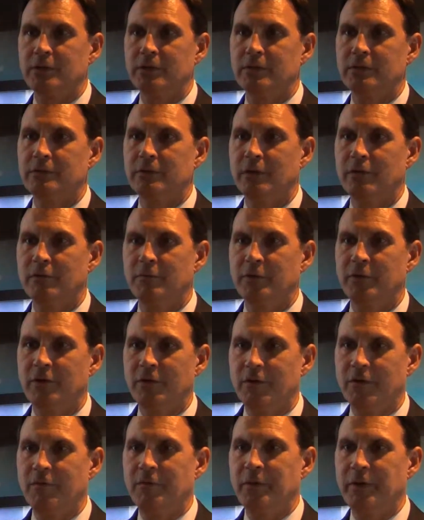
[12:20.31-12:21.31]
So
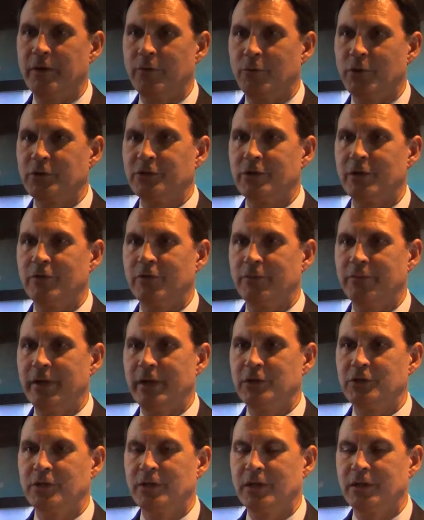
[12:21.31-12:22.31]
everybody wants our
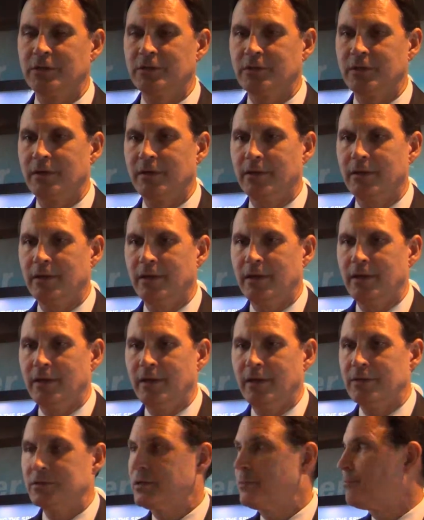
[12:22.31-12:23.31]
information as
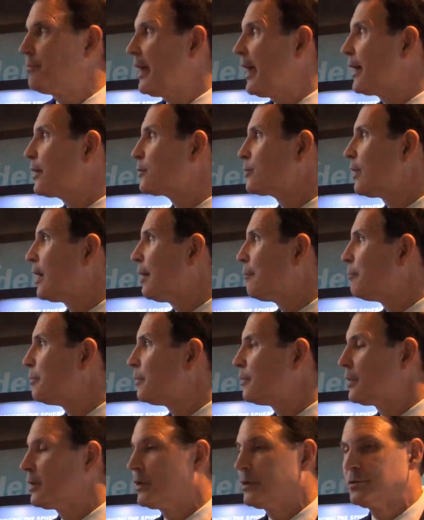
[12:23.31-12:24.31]
a
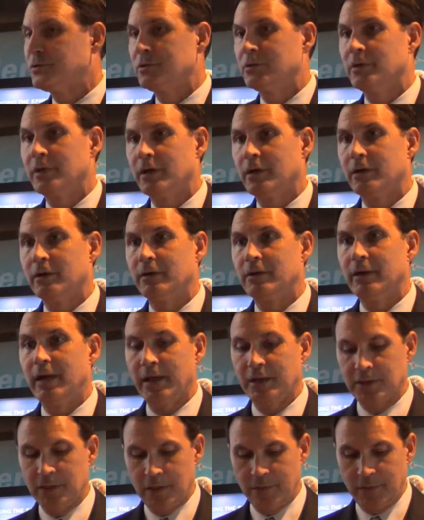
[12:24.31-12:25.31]
backdrop to their
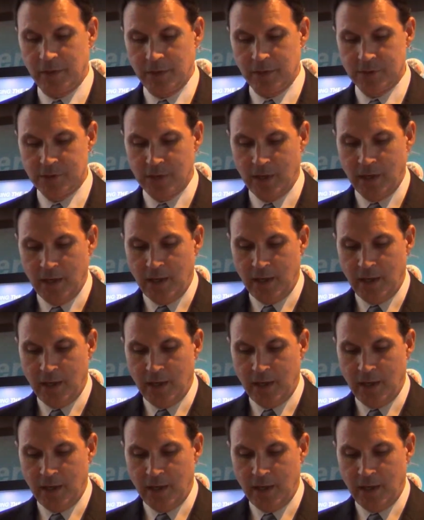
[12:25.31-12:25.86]
activities.